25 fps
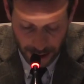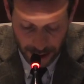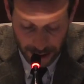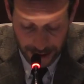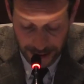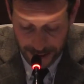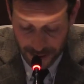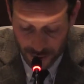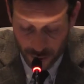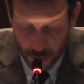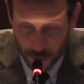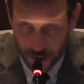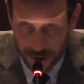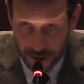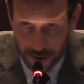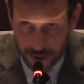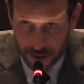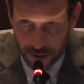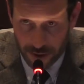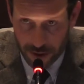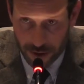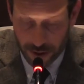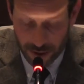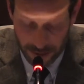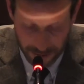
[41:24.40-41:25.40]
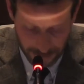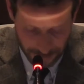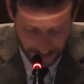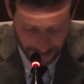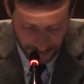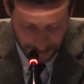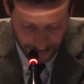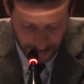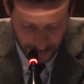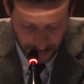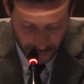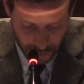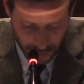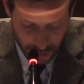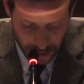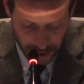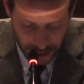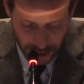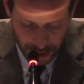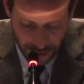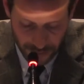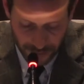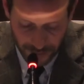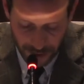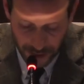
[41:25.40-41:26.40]
last winter to
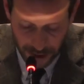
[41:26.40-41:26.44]
live